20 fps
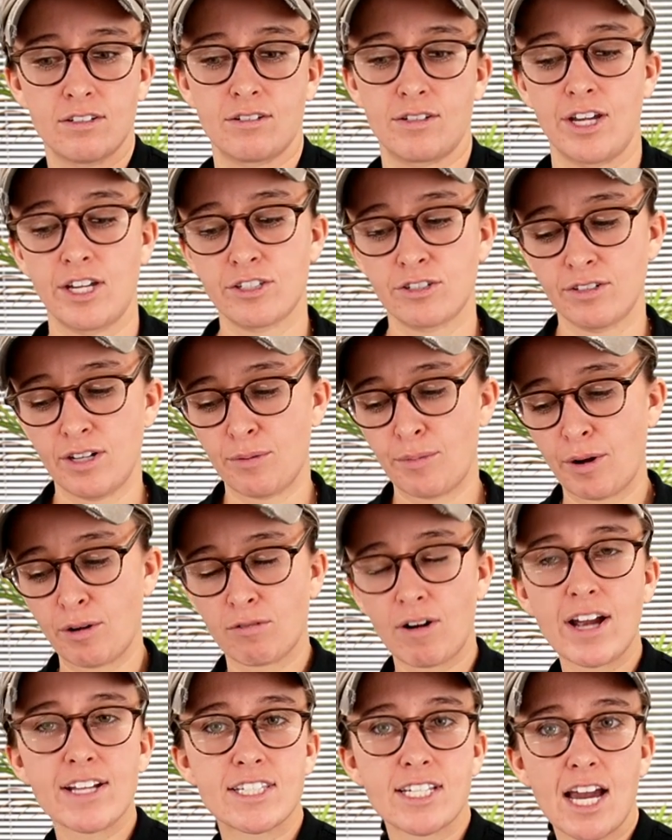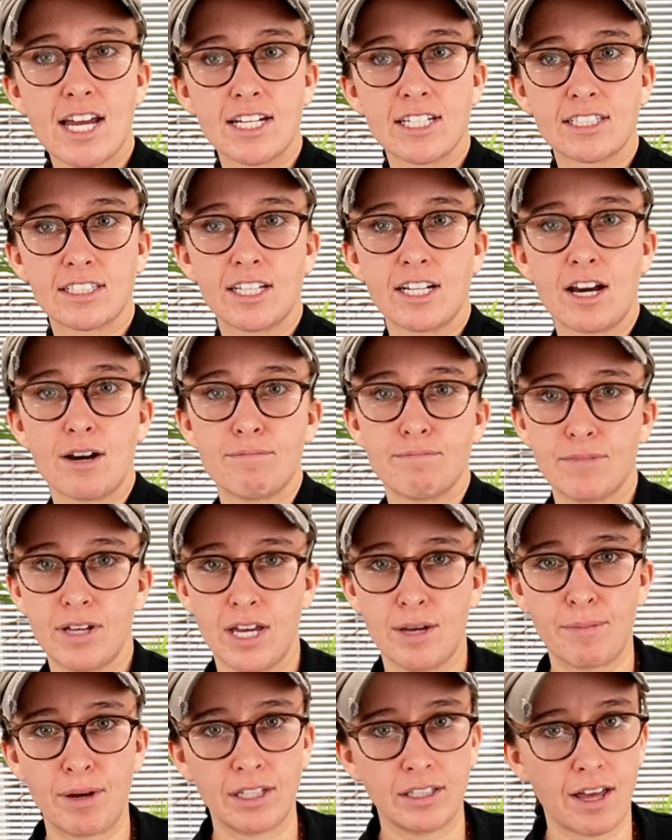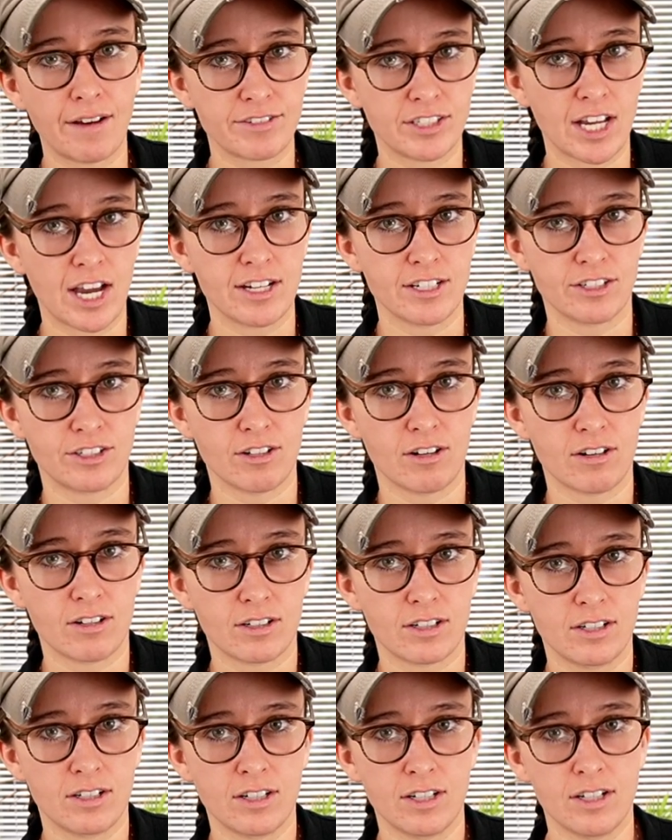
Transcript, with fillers: Okay, so now my right side is lit up and my left side is dark.